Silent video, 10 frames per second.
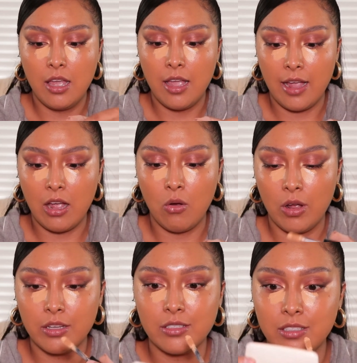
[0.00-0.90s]

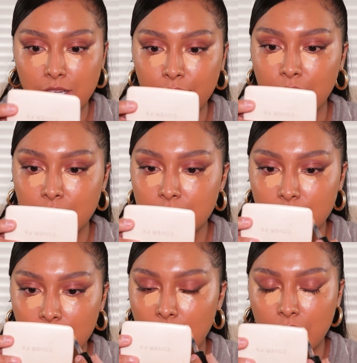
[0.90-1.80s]
how different
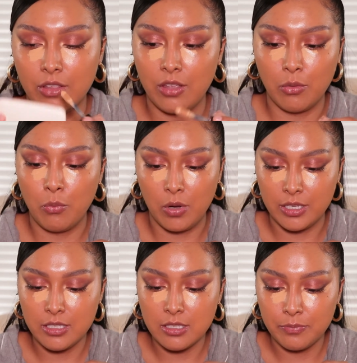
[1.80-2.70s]
everything
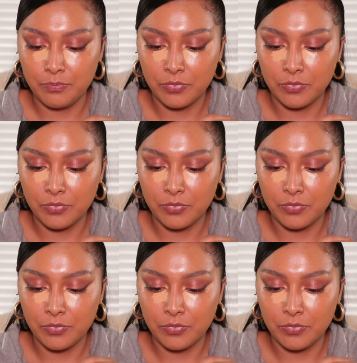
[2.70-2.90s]
was.